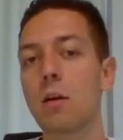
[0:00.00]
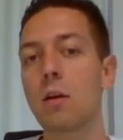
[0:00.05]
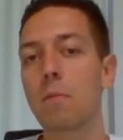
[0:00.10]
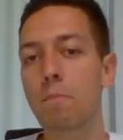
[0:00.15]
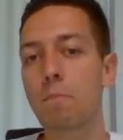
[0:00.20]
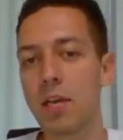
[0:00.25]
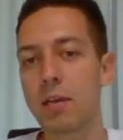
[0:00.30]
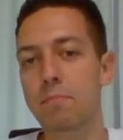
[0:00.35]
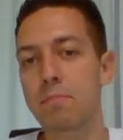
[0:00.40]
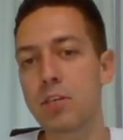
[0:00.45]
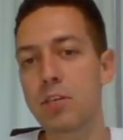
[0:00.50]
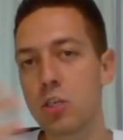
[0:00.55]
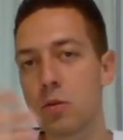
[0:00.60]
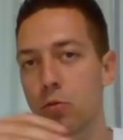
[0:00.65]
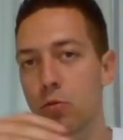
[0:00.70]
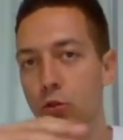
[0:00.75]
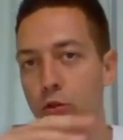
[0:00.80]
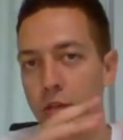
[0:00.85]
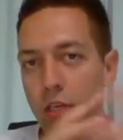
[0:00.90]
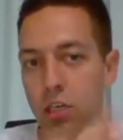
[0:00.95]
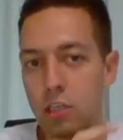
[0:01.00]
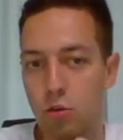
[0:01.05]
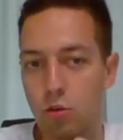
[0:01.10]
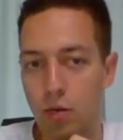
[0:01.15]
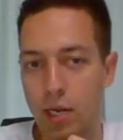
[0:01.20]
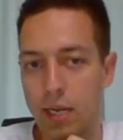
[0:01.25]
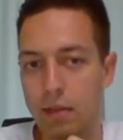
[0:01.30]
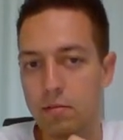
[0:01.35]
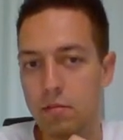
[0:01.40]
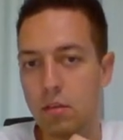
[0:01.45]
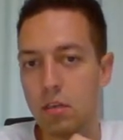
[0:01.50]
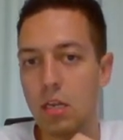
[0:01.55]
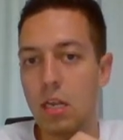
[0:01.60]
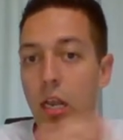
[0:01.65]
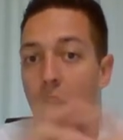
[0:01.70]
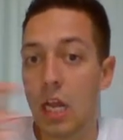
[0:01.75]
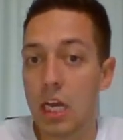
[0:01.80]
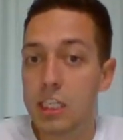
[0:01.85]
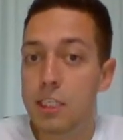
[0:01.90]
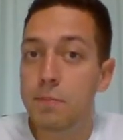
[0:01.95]
play bishop to d3.
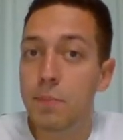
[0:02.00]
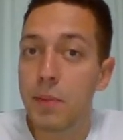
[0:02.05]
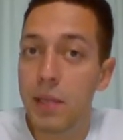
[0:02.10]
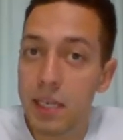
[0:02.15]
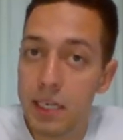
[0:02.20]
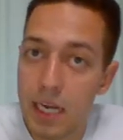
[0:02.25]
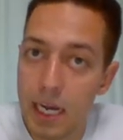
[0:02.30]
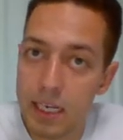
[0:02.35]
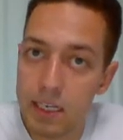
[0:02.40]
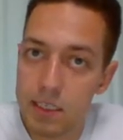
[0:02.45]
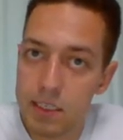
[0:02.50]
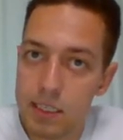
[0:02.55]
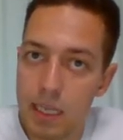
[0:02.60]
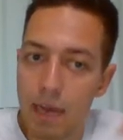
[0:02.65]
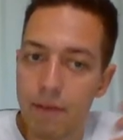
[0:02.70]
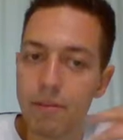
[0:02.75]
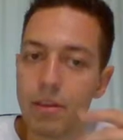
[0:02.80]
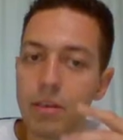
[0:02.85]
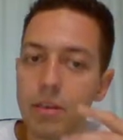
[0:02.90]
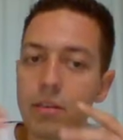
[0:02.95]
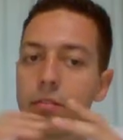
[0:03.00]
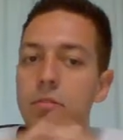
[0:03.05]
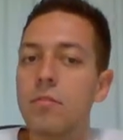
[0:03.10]
Let's play knight e7.